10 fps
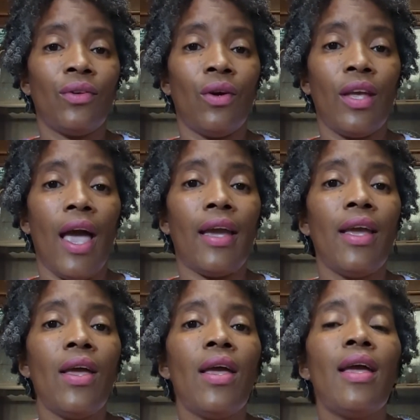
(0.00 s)
Okay,
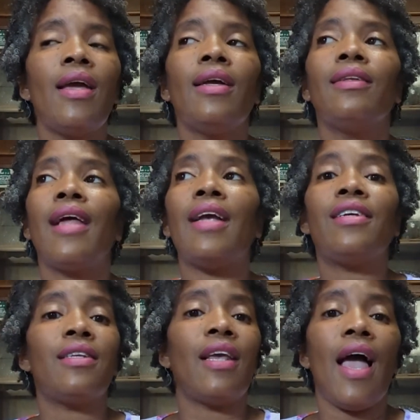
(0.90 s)
that's
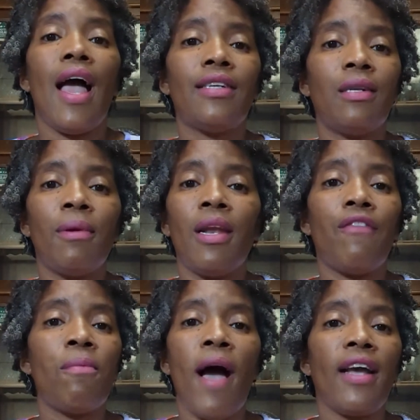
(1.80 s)
just an estimate.
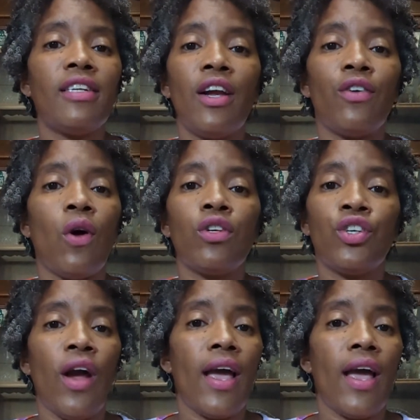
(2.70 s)
Everybody's here don't shed